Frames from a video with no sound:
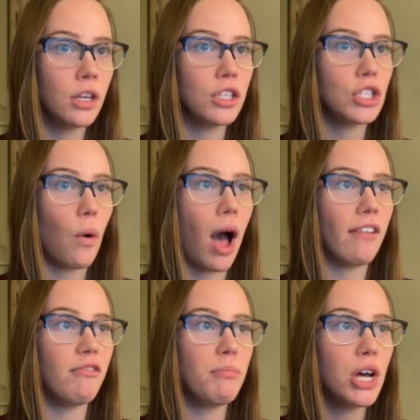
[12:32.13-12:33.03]
So
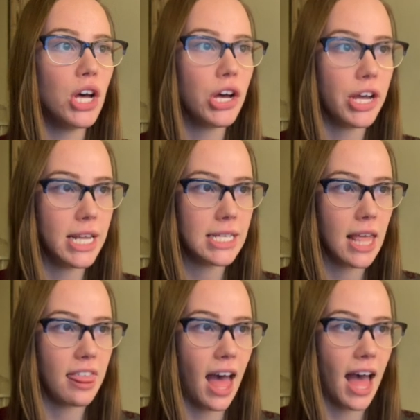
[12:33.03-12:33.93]
I've put
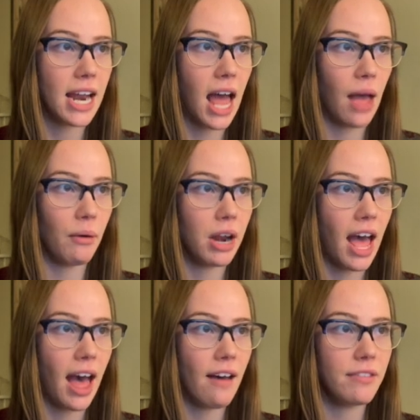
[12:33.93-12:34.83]
that I would
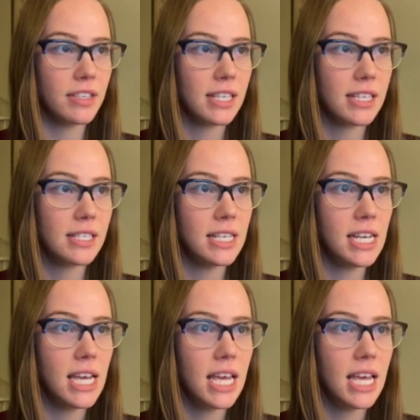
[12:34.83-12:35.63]
have $60